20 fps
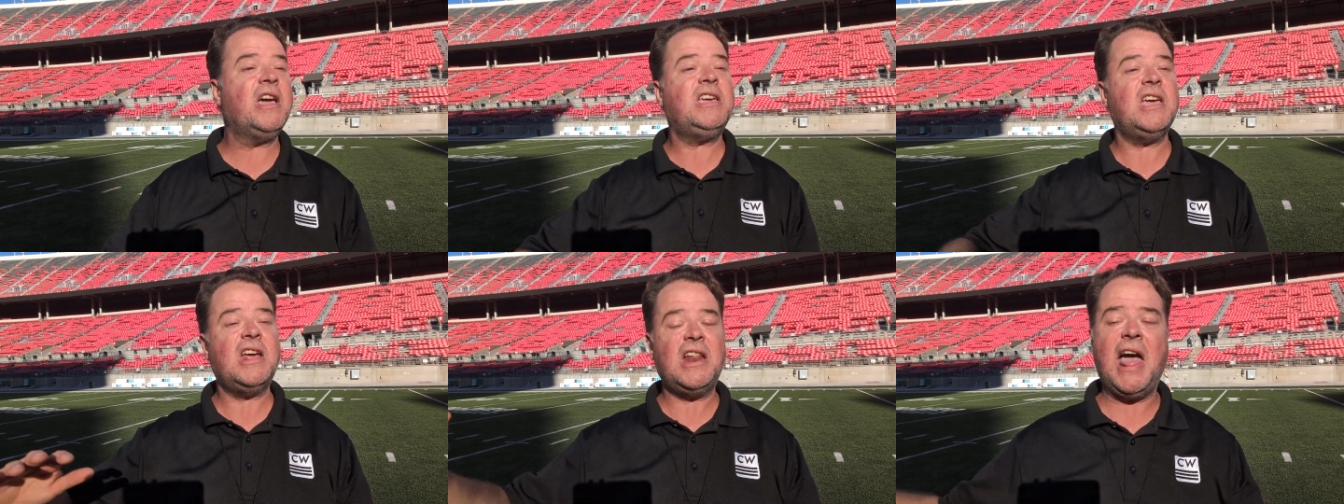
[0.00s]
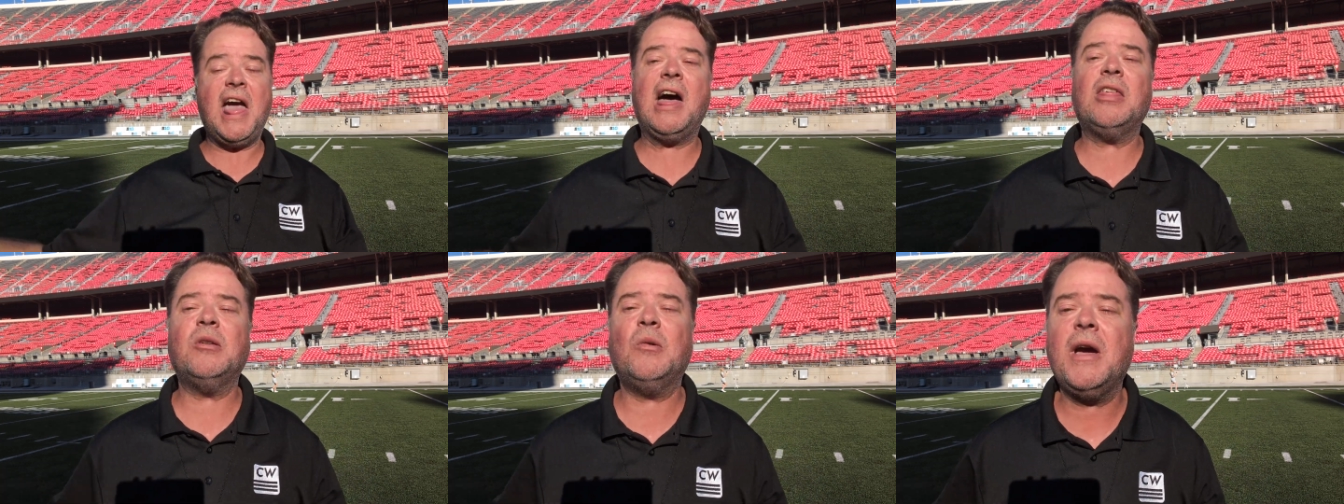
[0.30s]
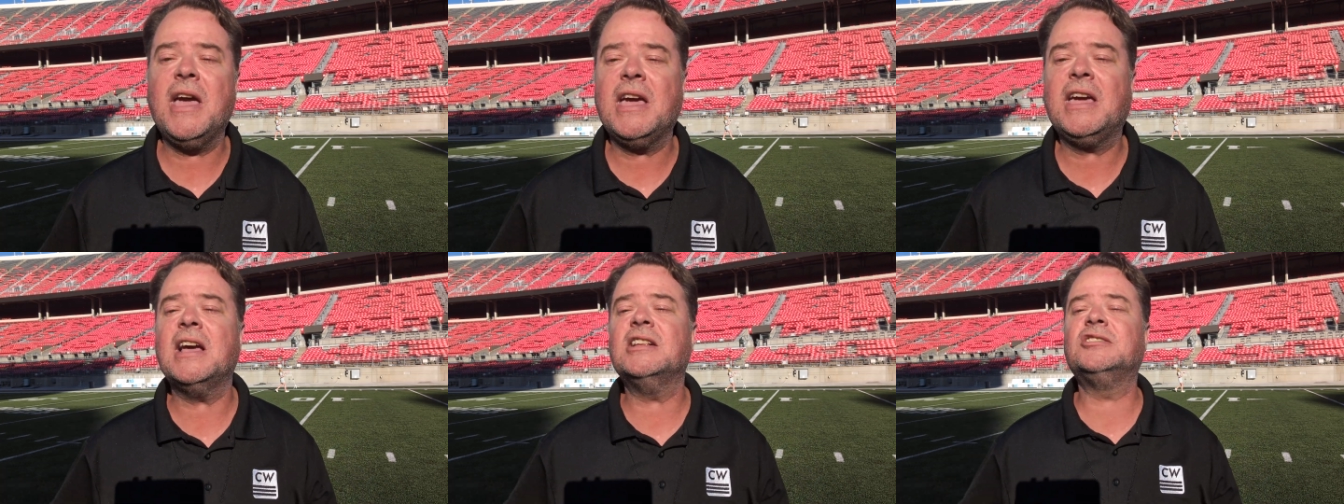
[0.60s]
Get it out of the
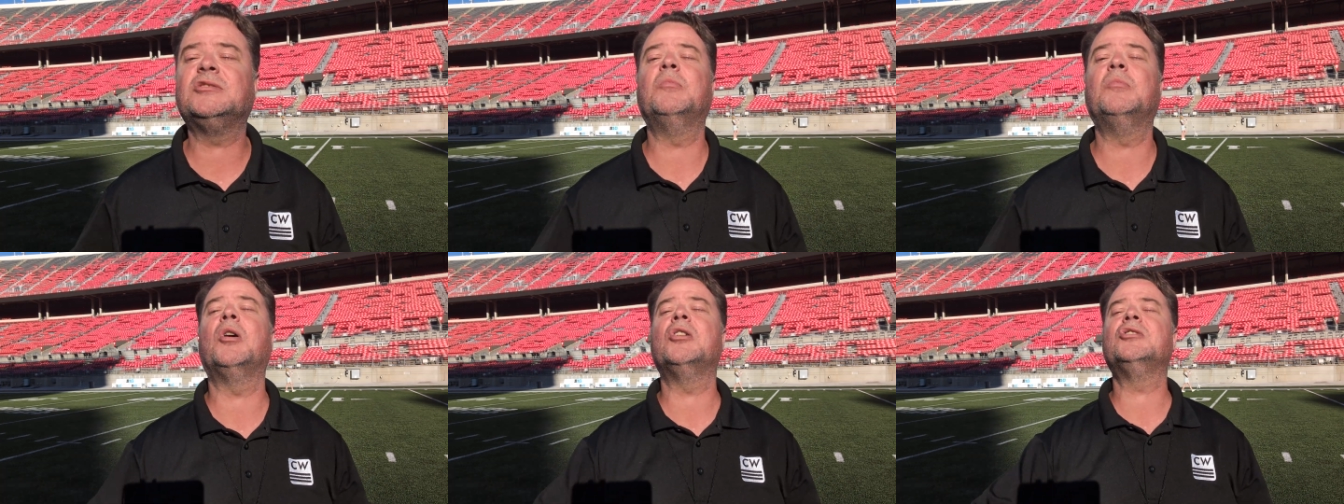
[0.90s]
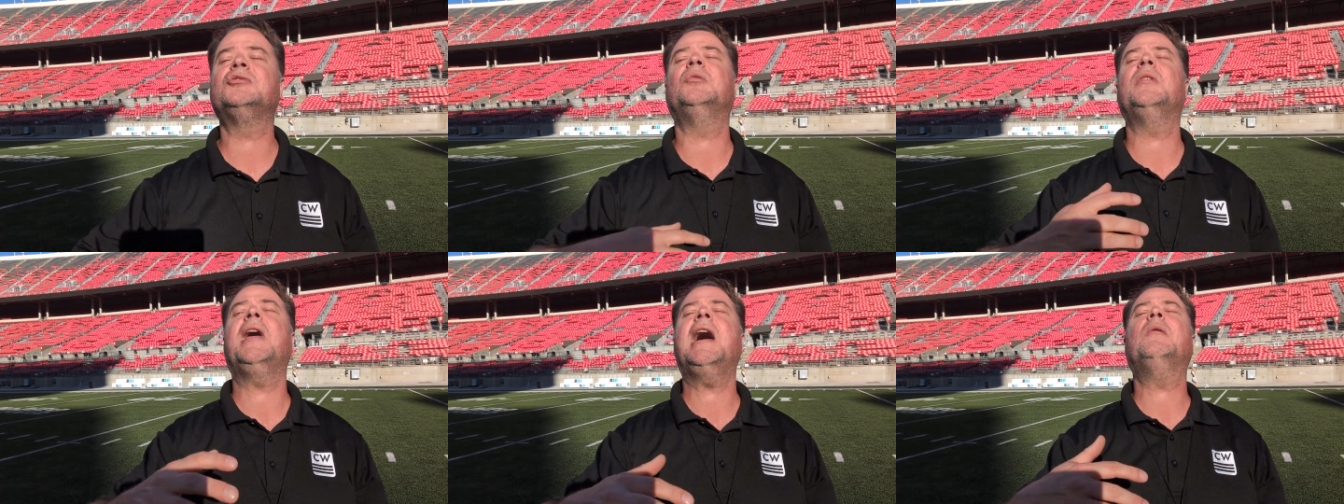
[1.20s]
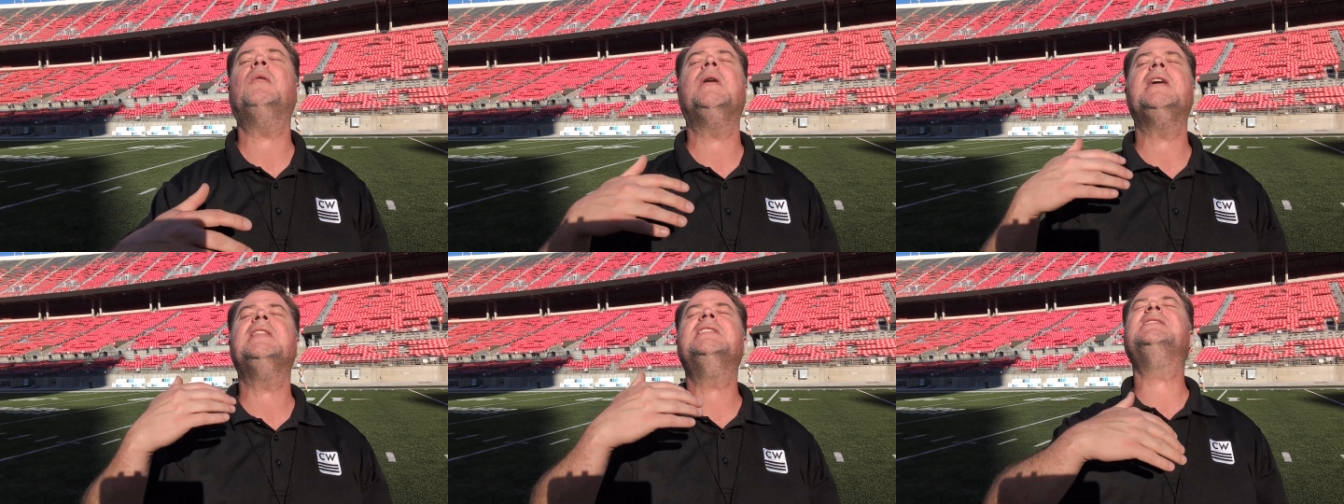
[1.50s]
way against Marshall.
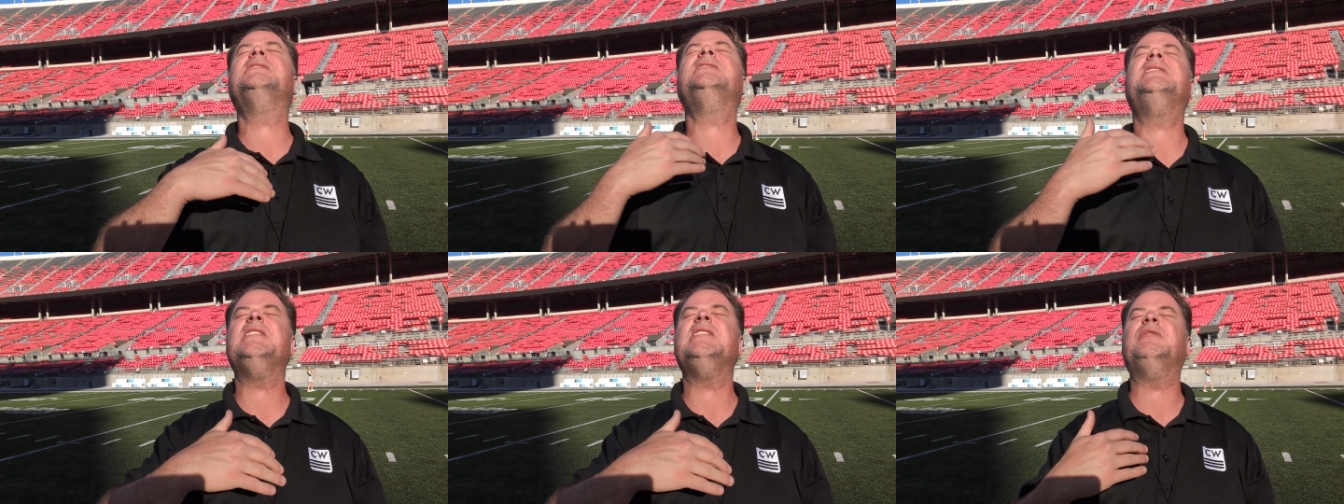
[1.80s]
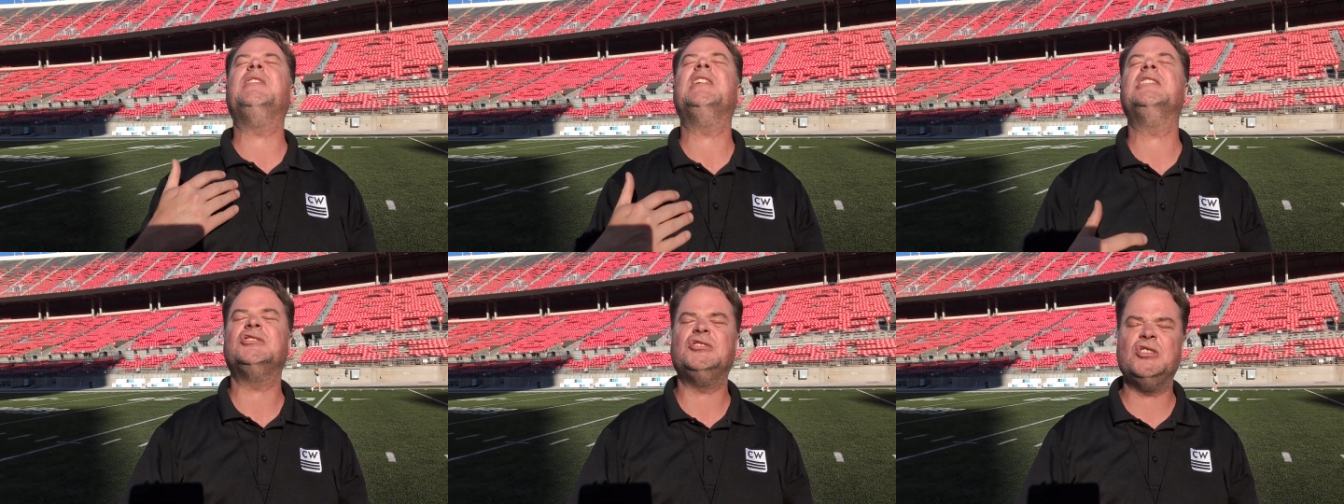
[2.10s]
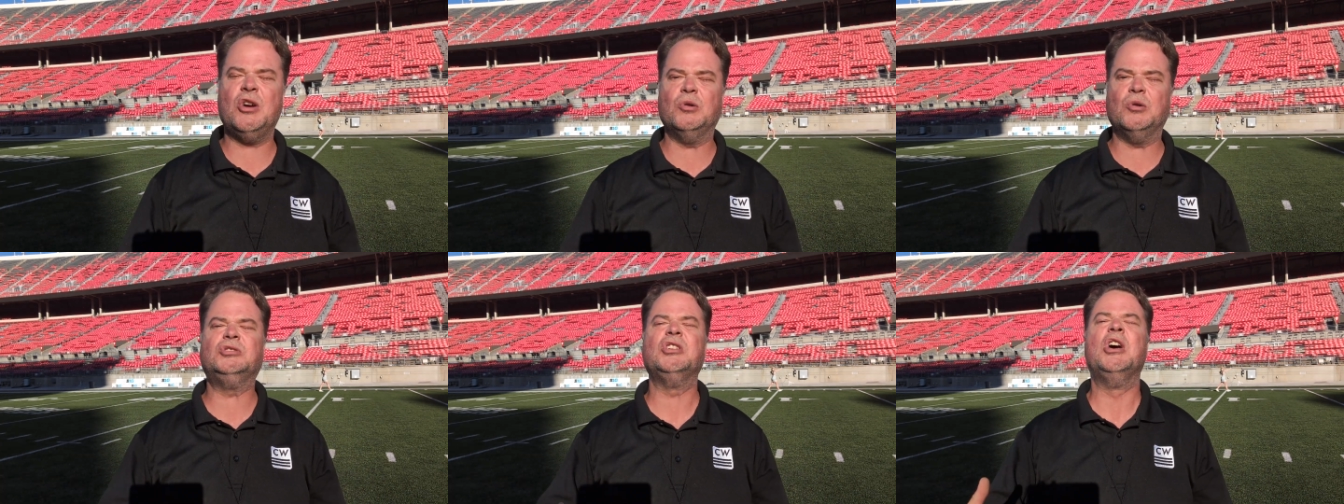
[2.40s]
That way this defense
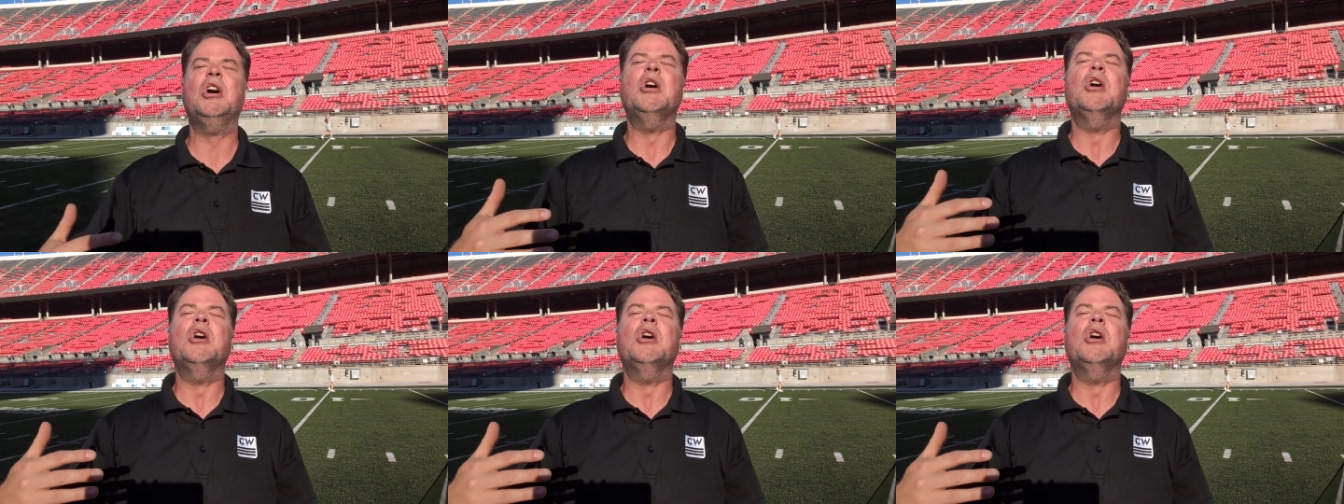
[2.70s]
knows